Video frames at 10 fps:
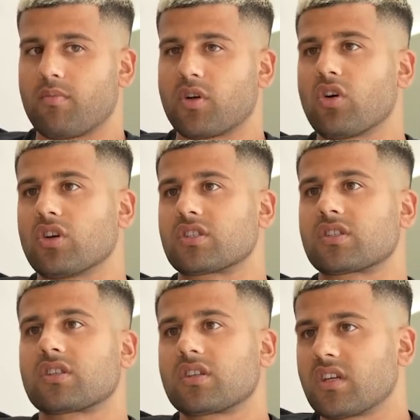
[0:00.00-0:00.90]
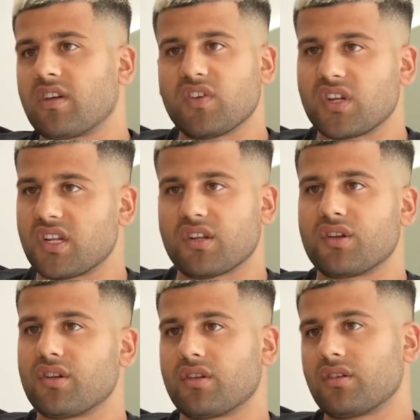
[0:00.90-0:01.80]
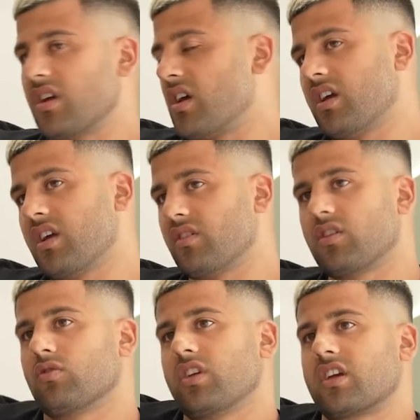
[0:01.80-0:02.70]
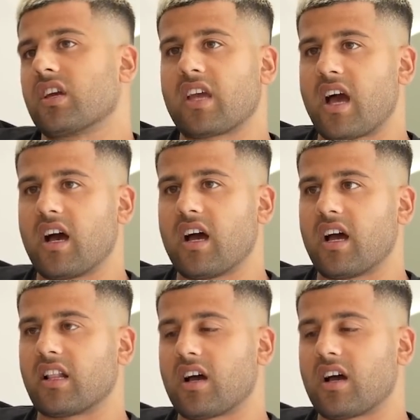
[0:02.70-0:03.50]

Because if you didn't, it could get out of hand.